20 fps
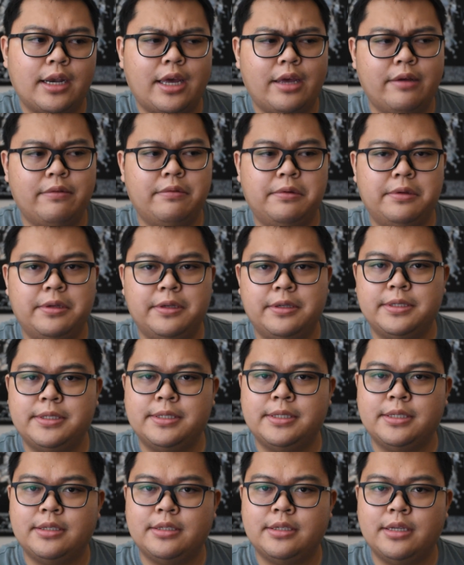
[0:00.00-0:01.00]
I
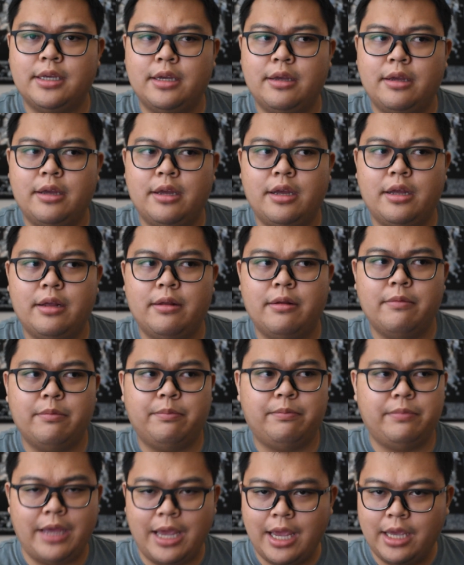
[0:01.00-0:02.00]
was
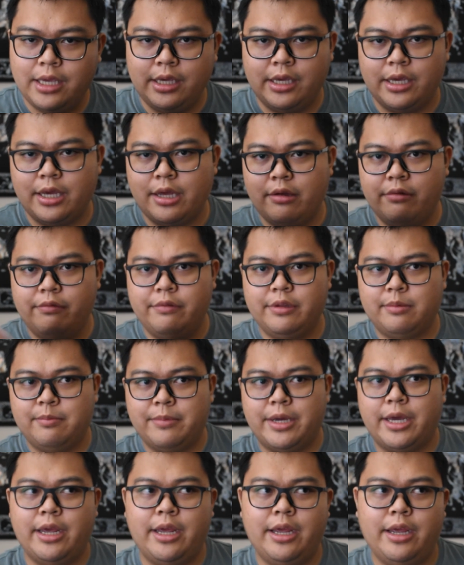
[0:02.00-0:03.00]
hanging out with
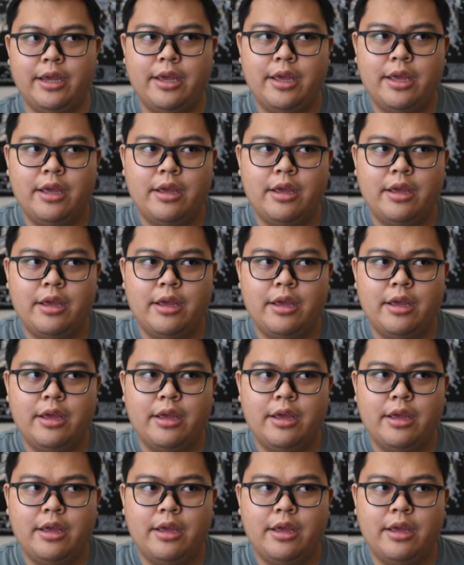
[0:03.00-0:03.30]
my